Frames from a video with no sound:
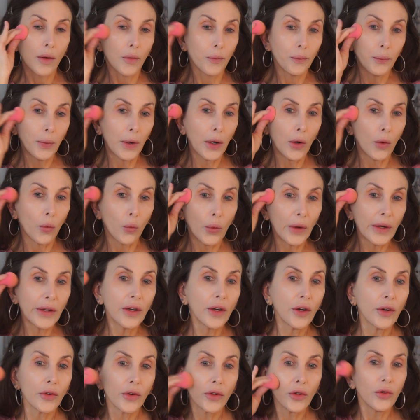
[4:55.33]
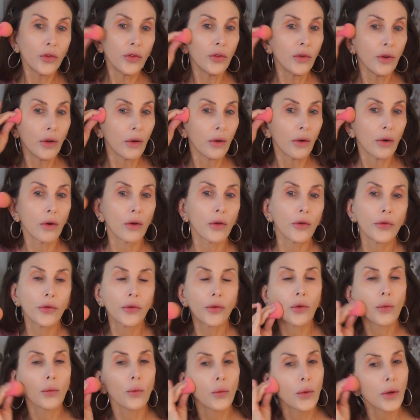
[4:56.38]
But we don't use
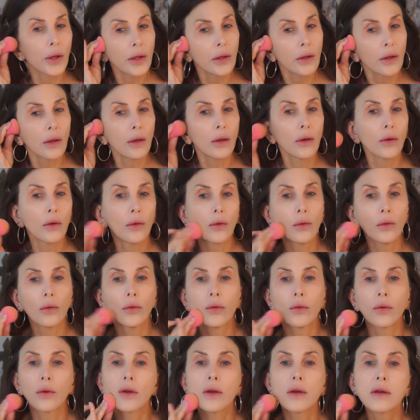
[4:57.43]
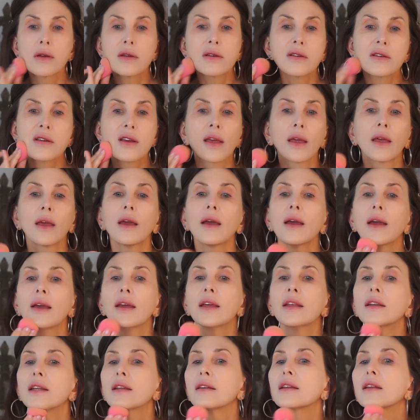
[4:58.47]
noodles, we use,
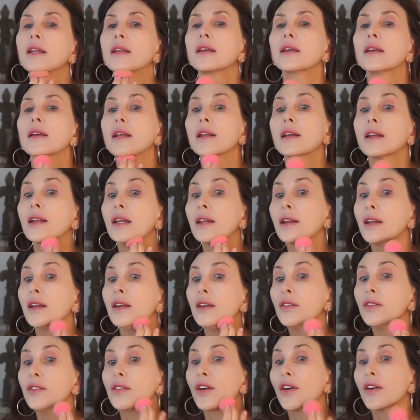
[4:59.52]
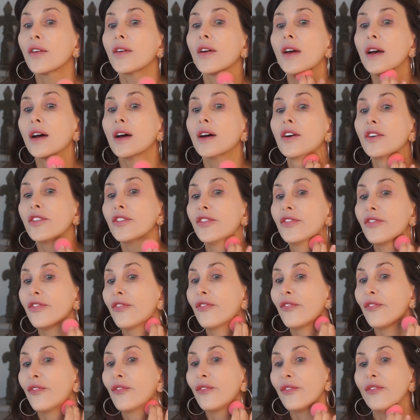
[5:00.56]
and it is a
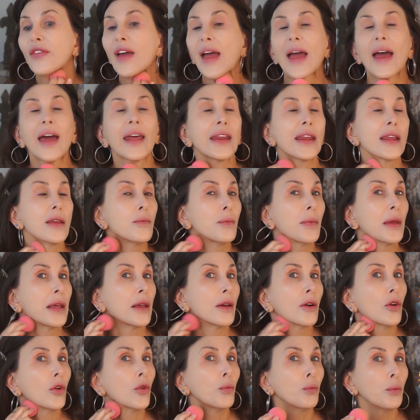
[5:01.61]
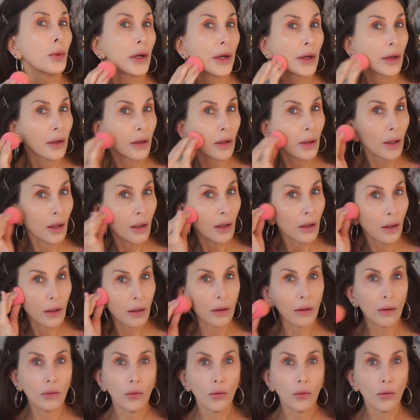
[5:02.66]
fatty meal, but keto,